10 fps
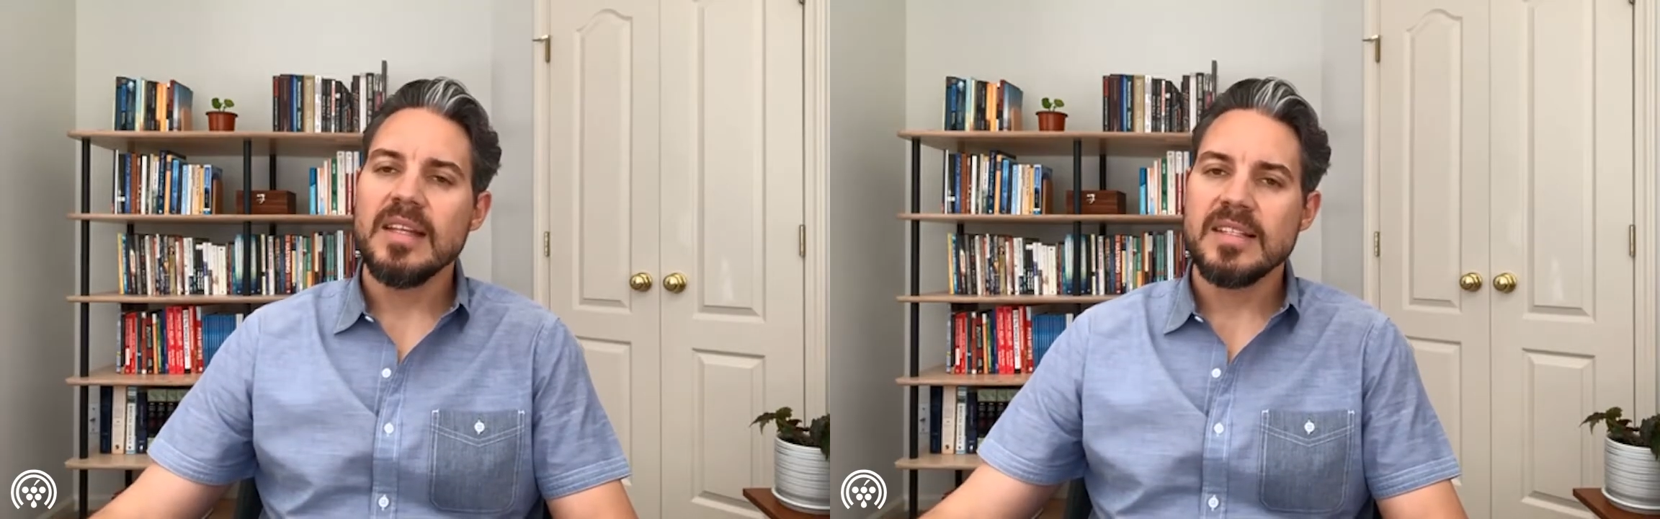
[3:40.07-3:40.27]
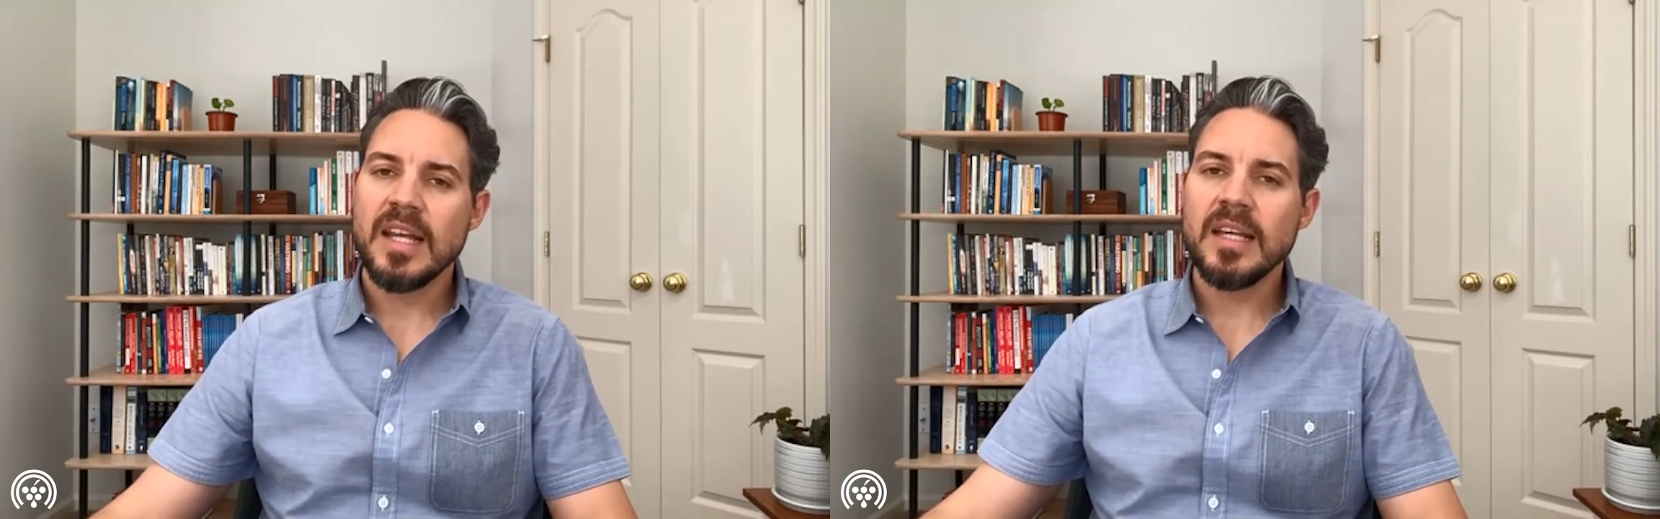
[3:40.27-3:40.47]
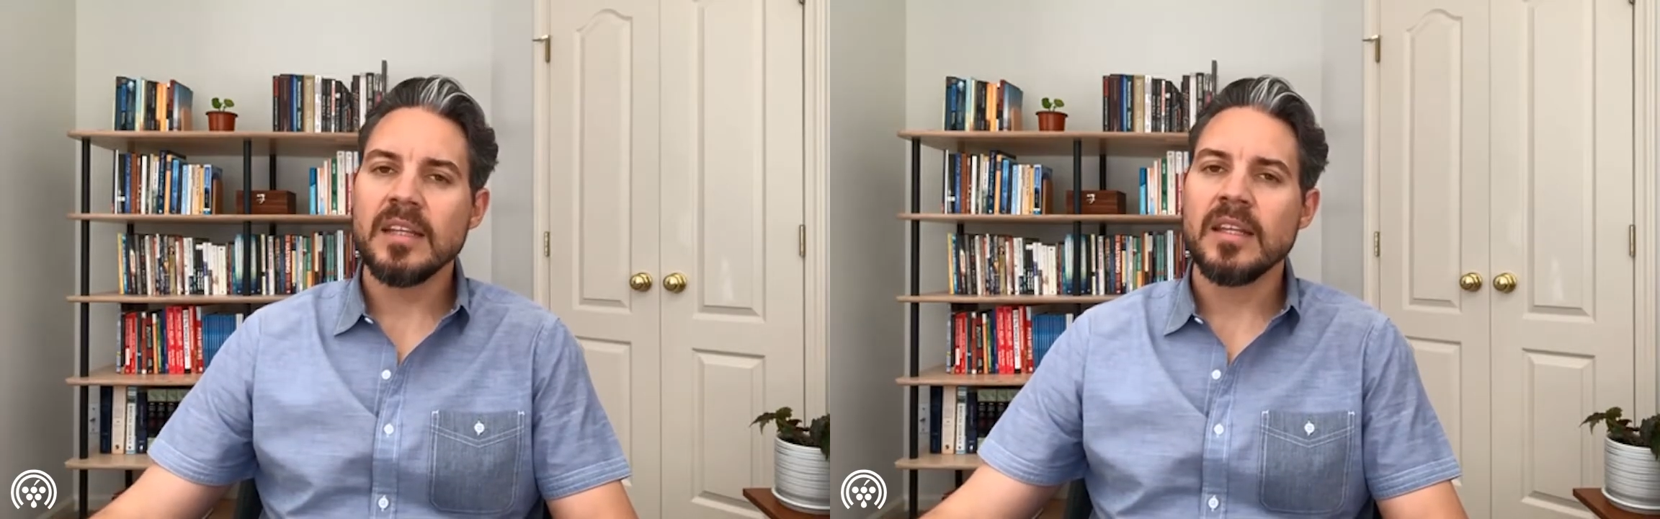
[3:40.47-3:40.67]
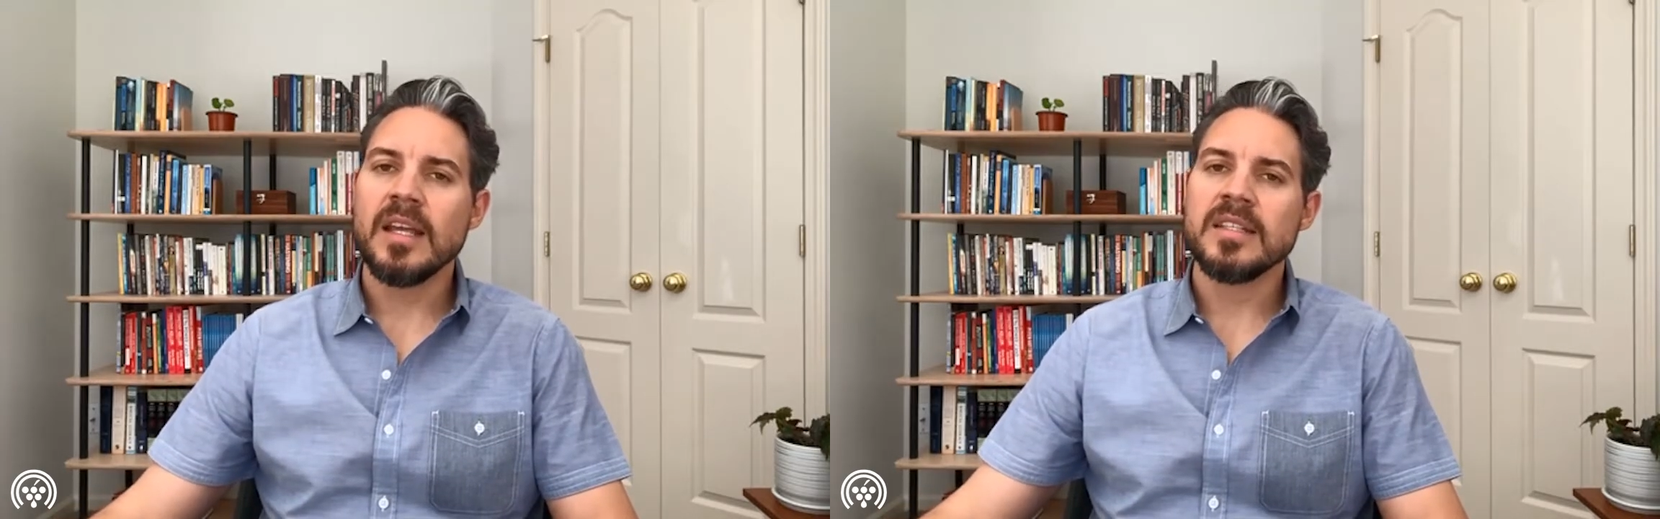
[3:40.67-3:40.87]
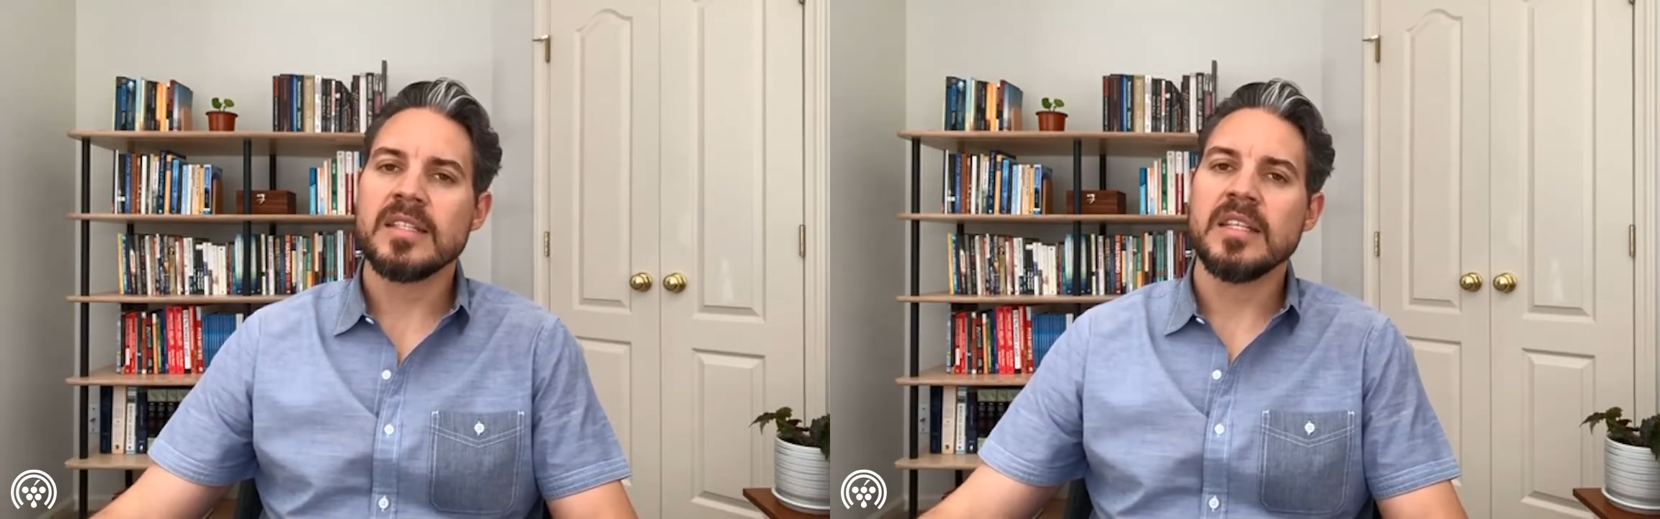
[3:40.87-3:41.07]
Second
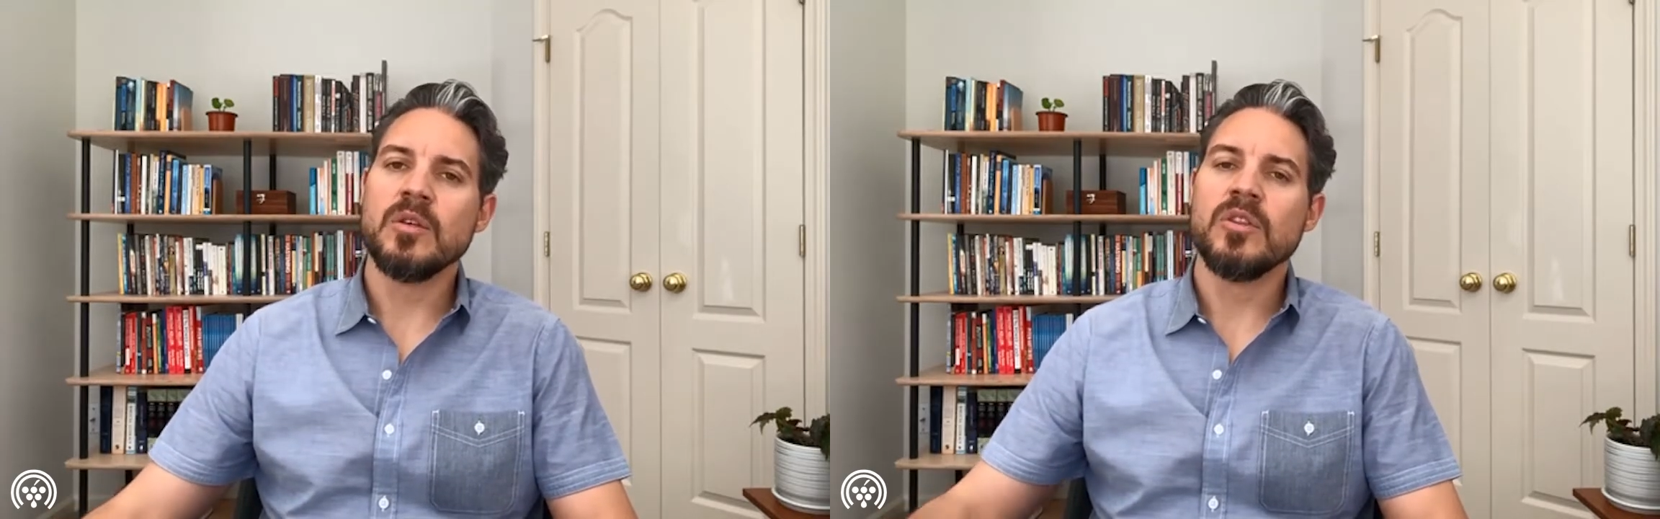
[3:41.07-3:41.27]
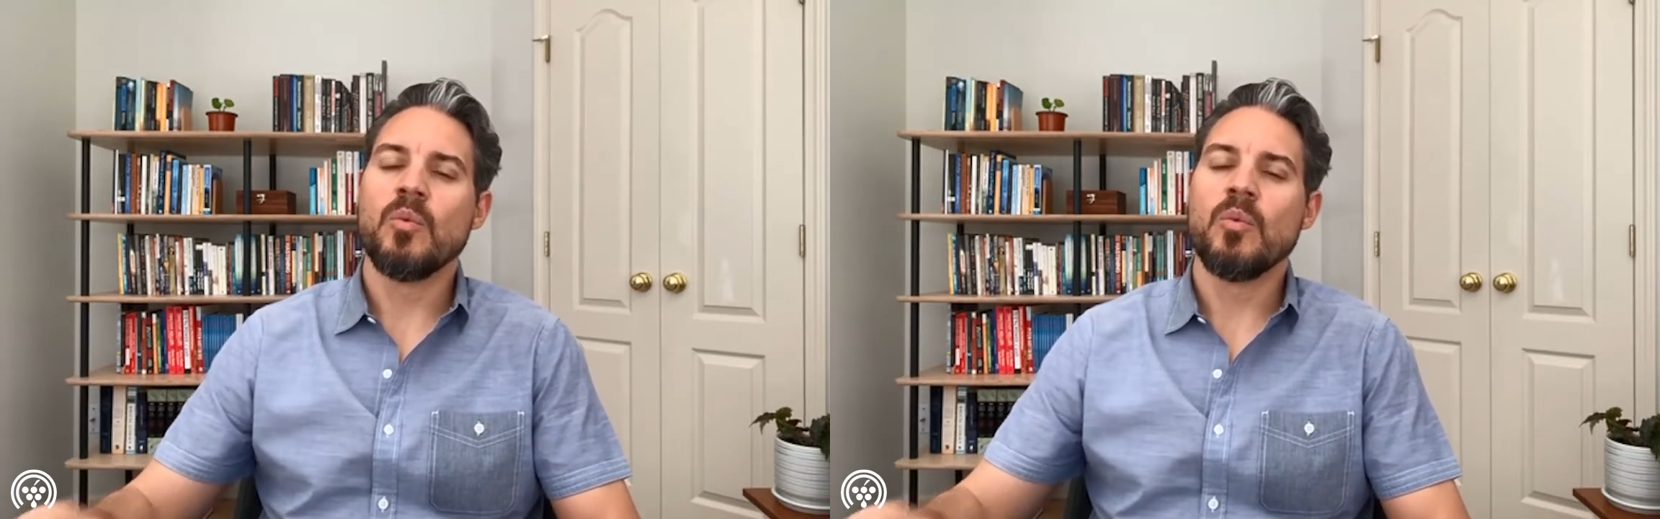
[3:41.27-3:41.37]
is the